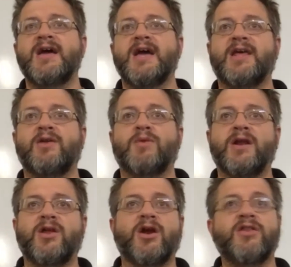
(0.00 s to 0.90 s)
And then when
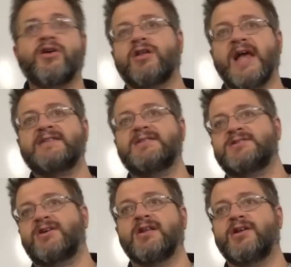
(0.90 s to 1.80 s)
other classes
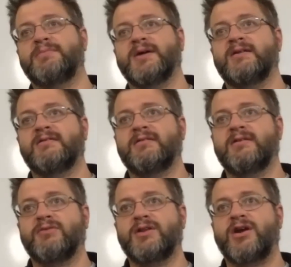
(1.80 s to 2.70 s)
are a little bit
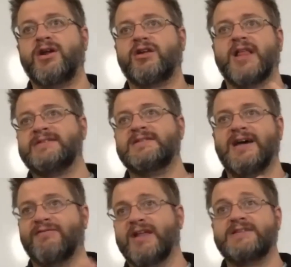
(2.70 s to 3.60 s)
when their other classes
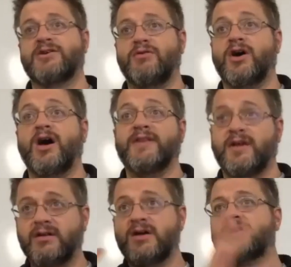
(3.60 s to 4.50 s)
have less going on,
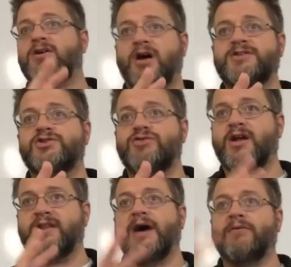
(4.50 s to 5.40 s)
they'll concentrate
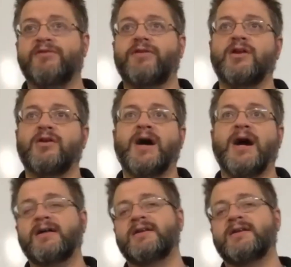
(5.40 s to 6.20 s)
on that one for a little while.